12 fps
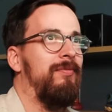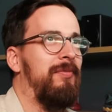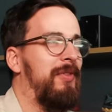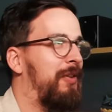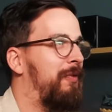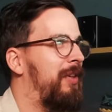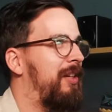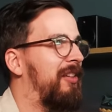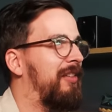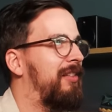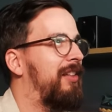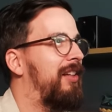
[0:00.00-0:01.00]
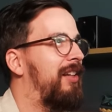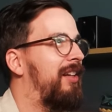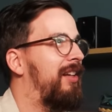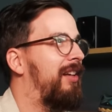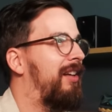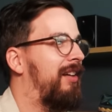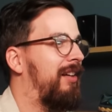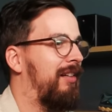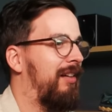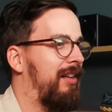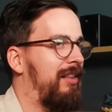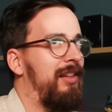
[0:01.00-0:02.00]
convenient.
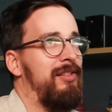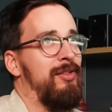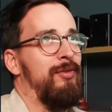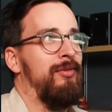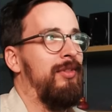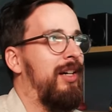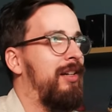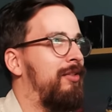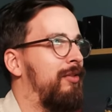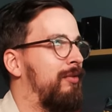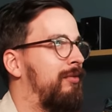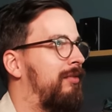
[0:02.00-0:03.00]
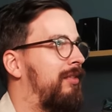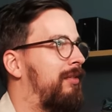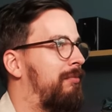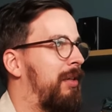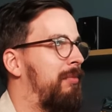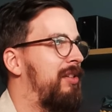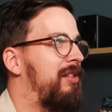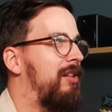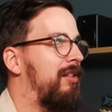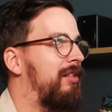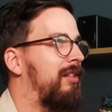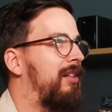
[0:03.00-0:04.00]
I think so. I don't know. Maybe it's
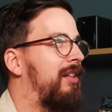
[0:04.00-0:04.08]
not.